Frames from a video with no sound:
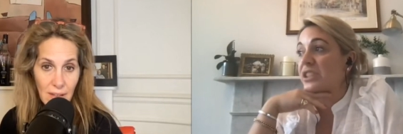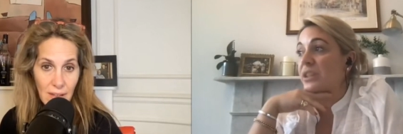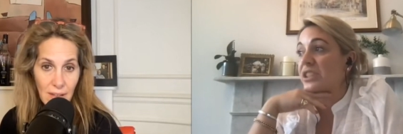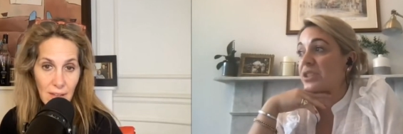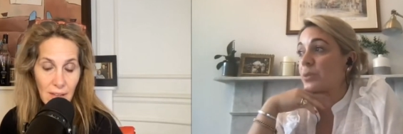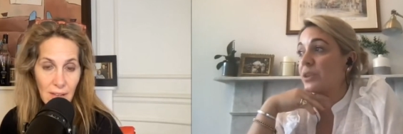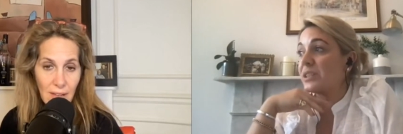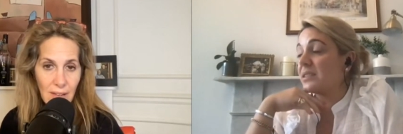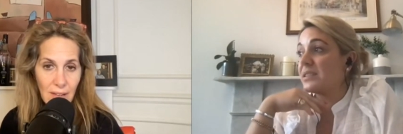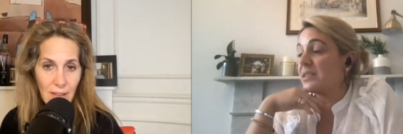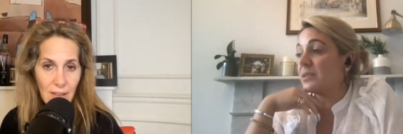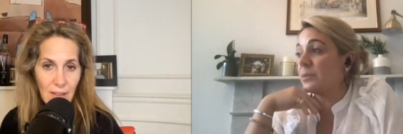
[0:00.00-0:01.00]
Speaker 1: yeah, we just
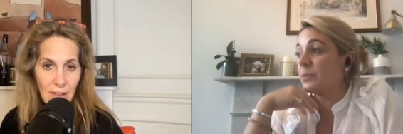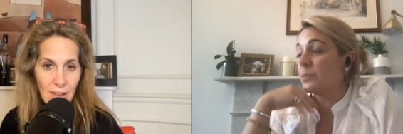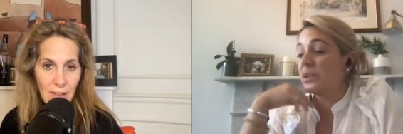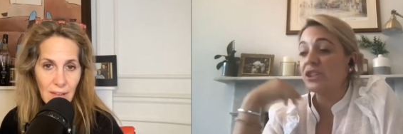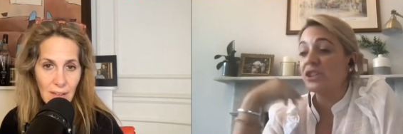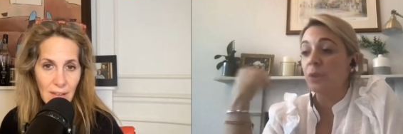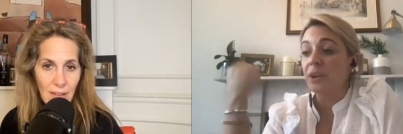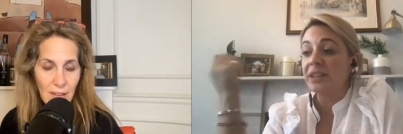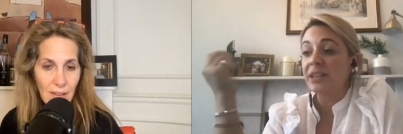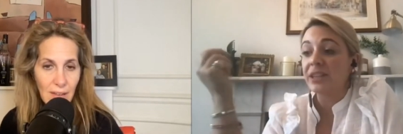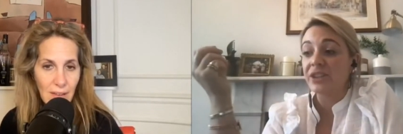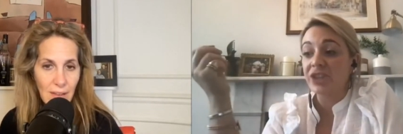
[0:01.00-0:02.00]
wanted we just
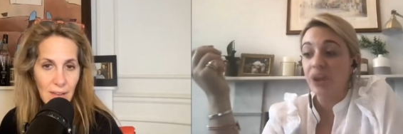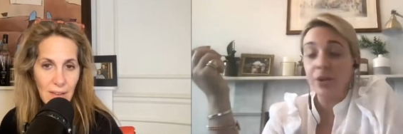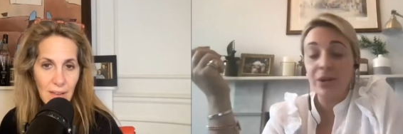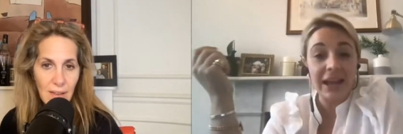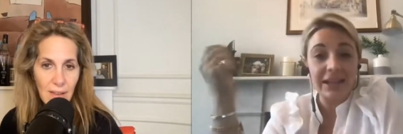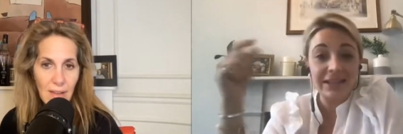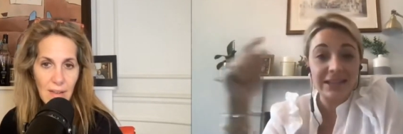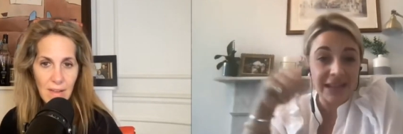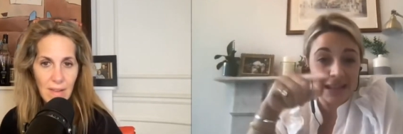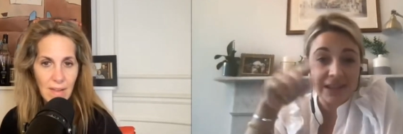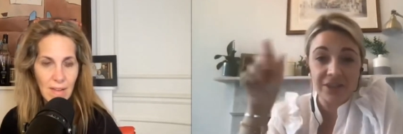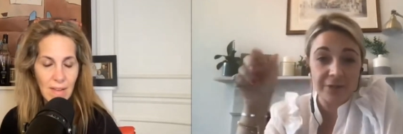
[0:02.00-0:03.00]
wanted to showcase
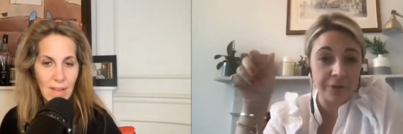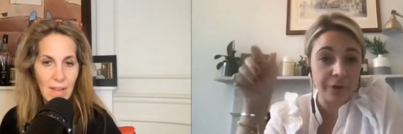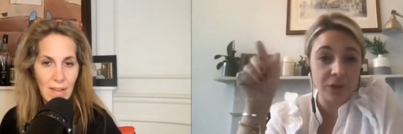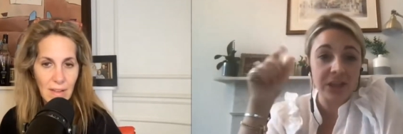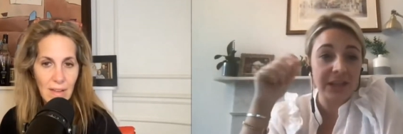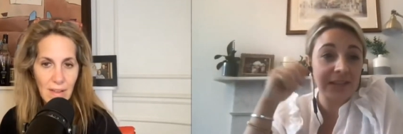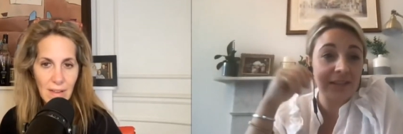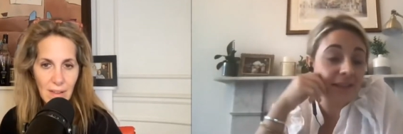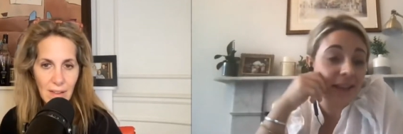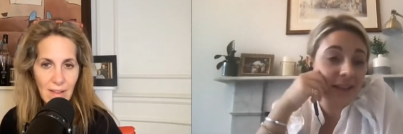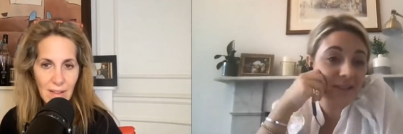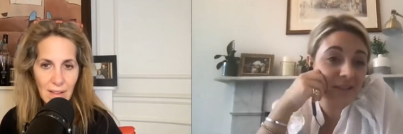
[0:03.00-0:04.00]
each of the vodkas,
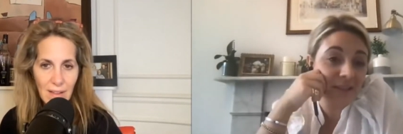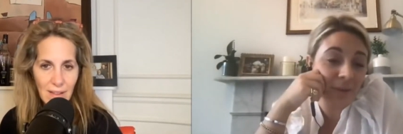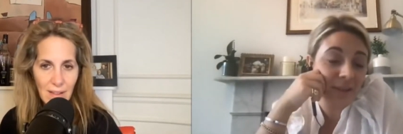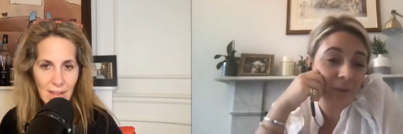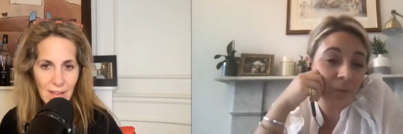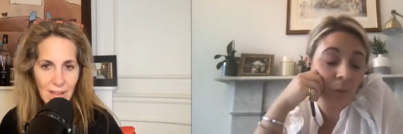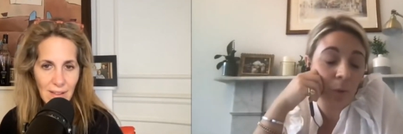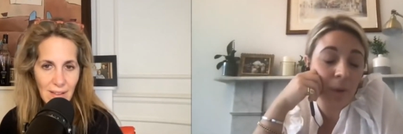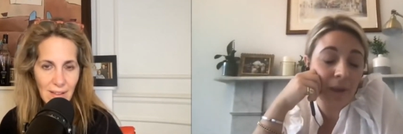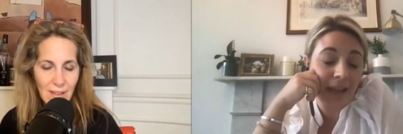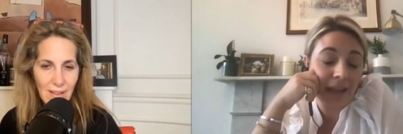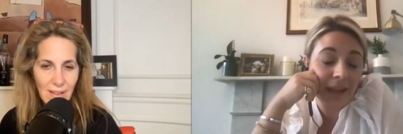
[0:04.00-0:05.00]
and that's what
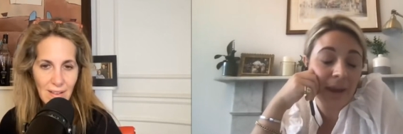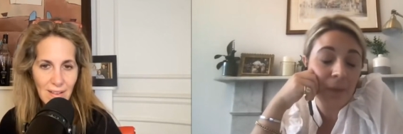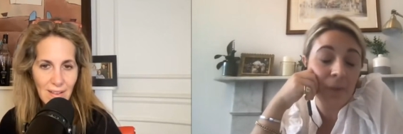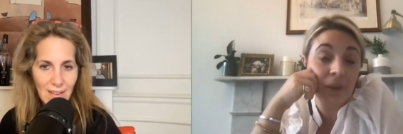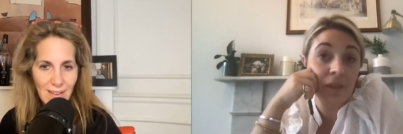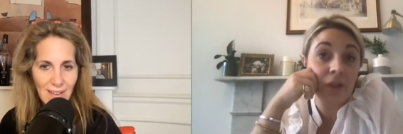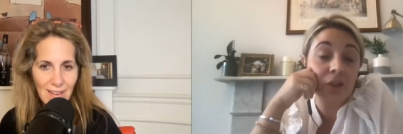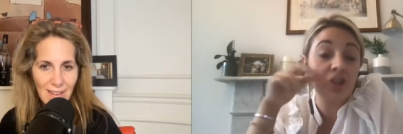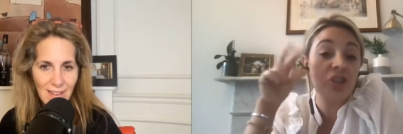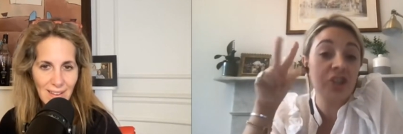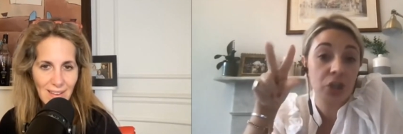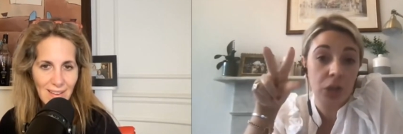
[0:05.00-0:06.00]
we came out with.
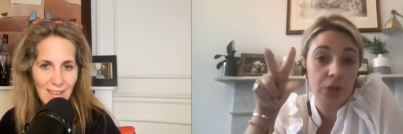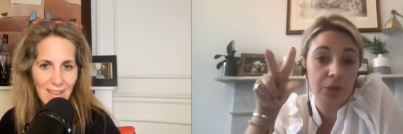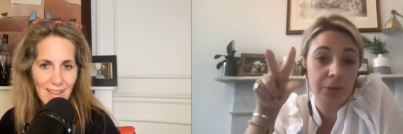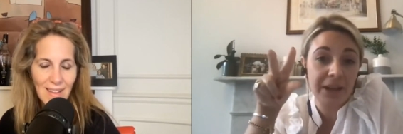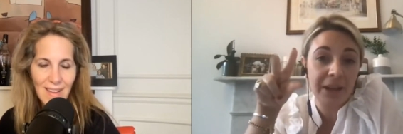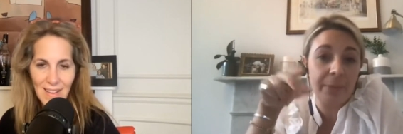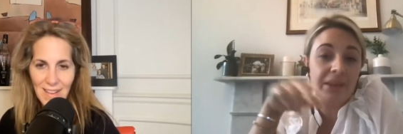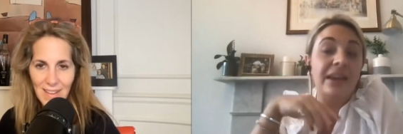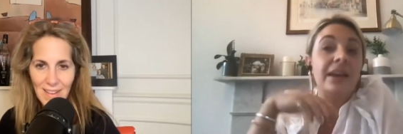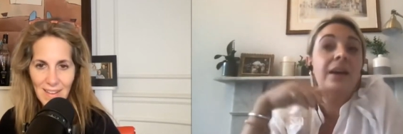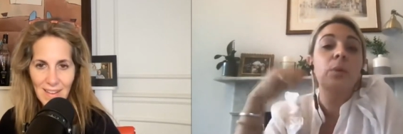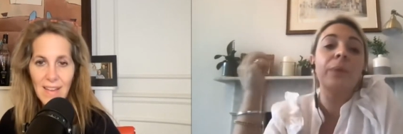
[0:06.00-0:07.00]
Just two to begin with.
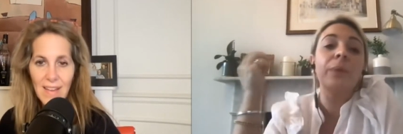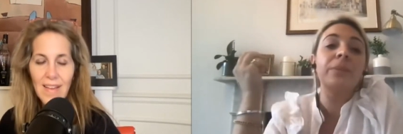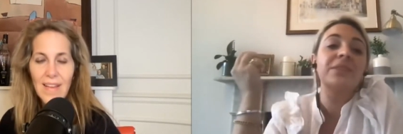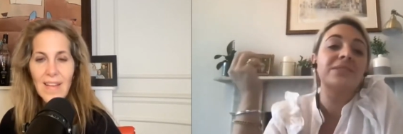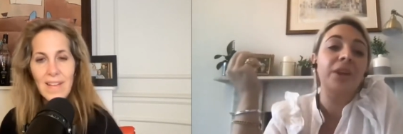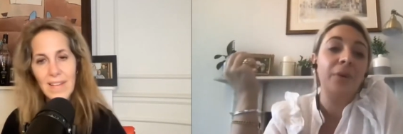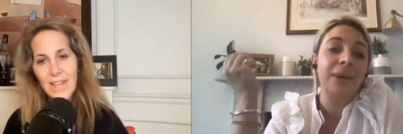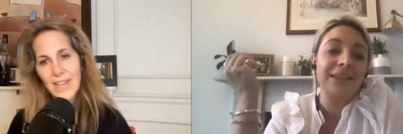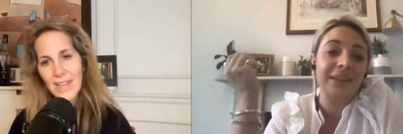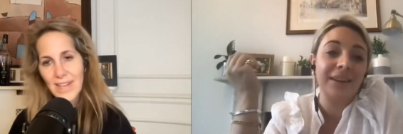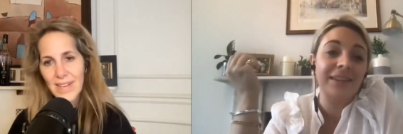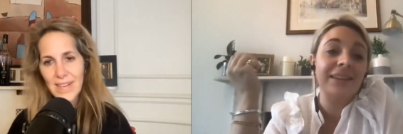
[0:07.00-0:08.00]
We were so
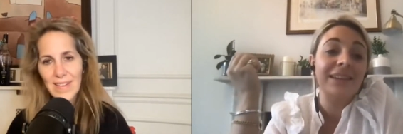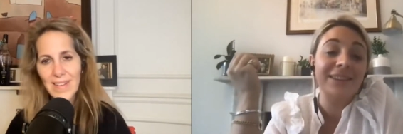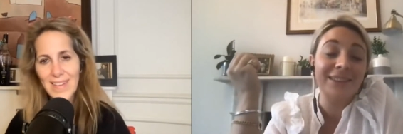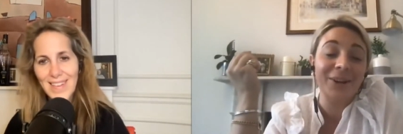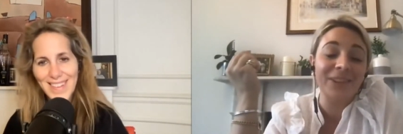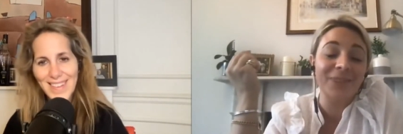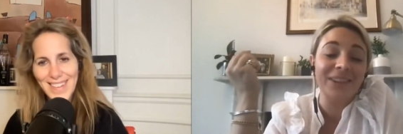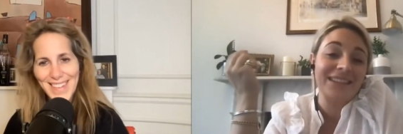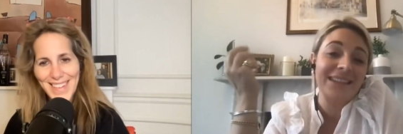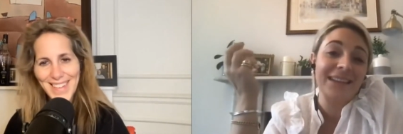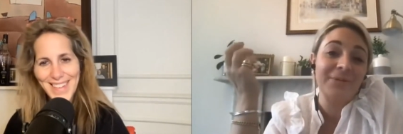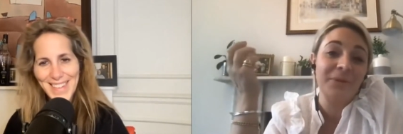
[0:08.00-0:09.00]
excited,
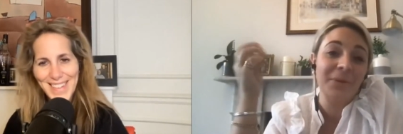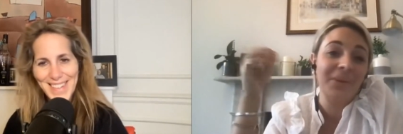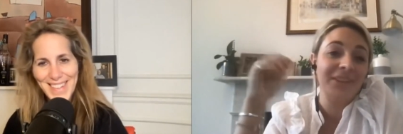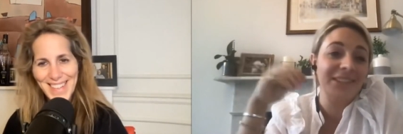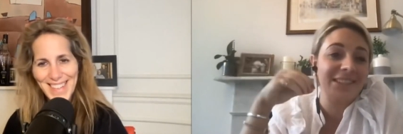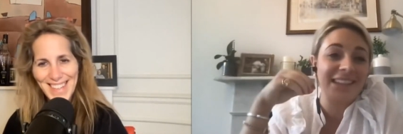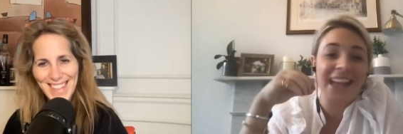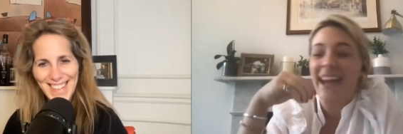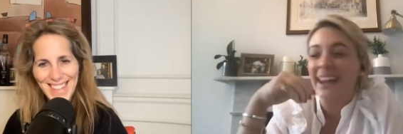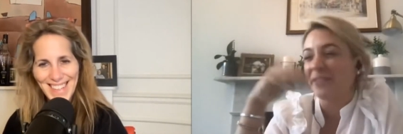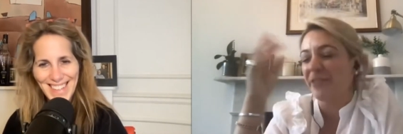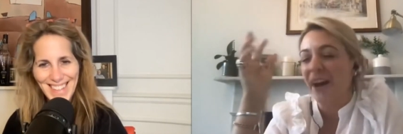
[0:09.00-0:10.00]
obviously, and we wanted to
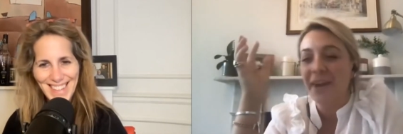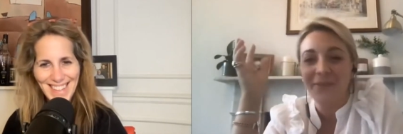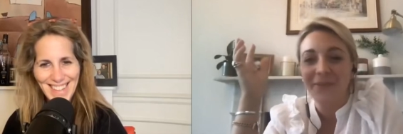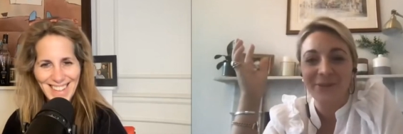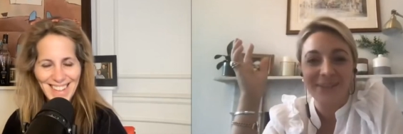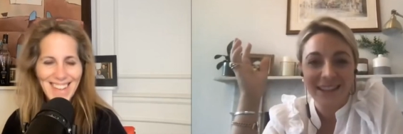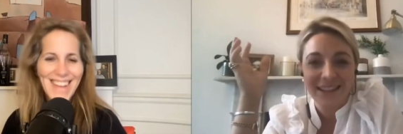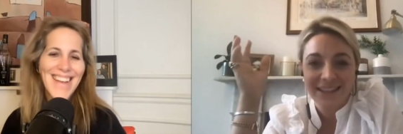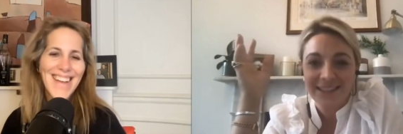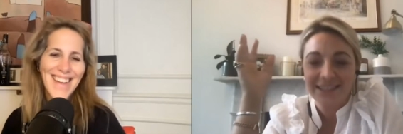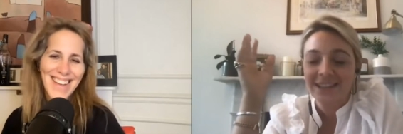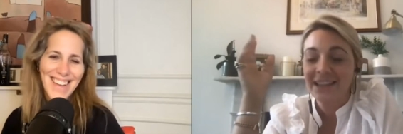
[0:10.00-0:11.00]
can five or
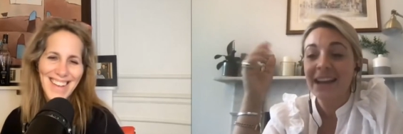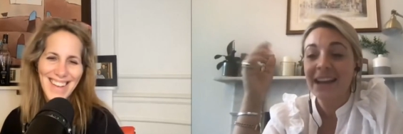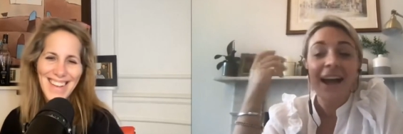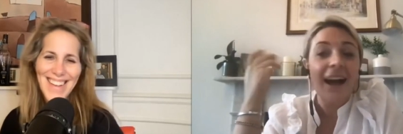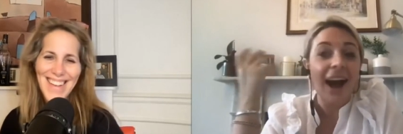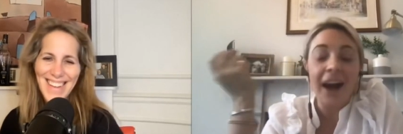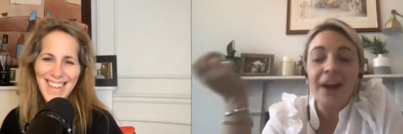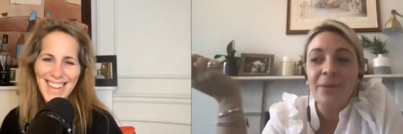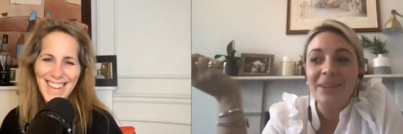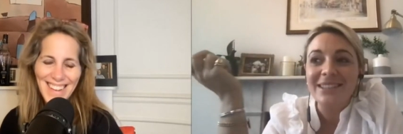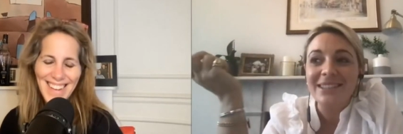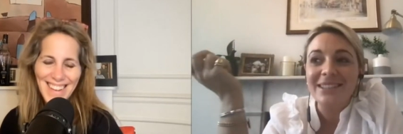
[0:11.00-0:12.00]
six. And I
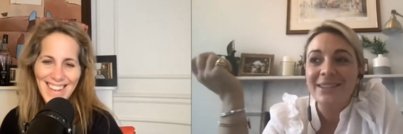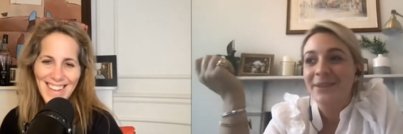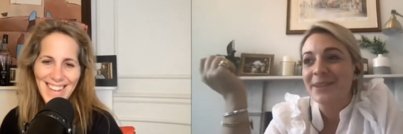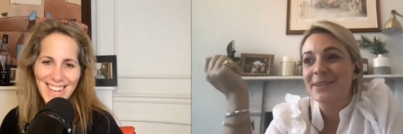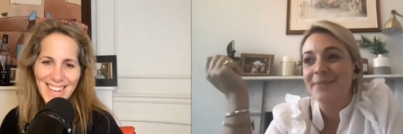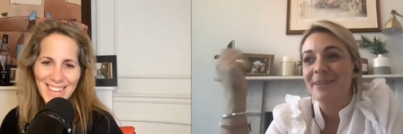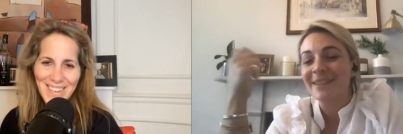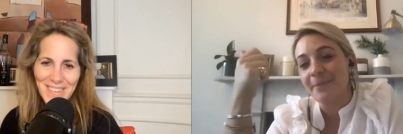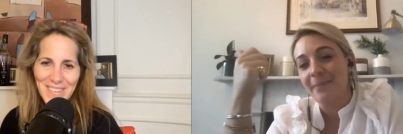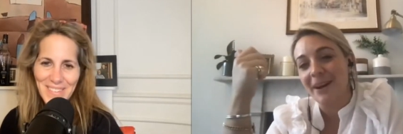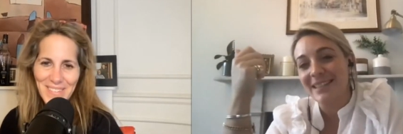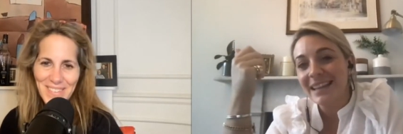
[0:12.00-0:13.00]
wanted to do an
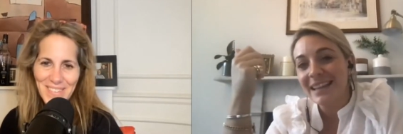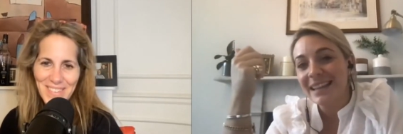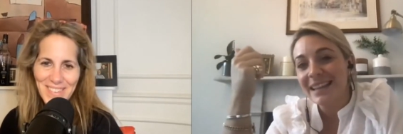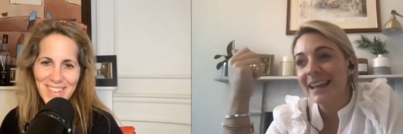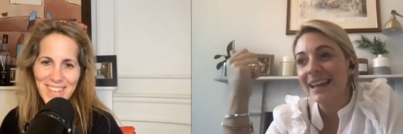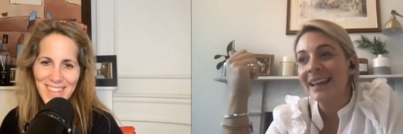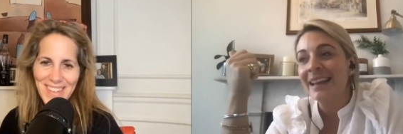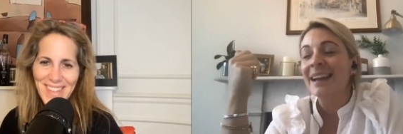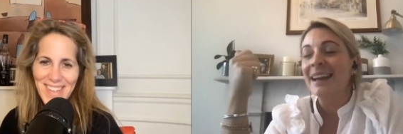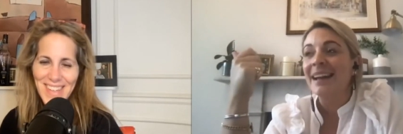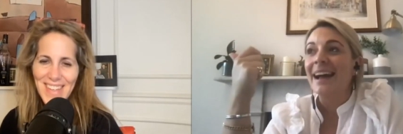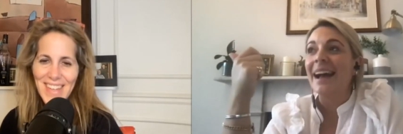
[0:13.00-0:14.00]
espresso martini,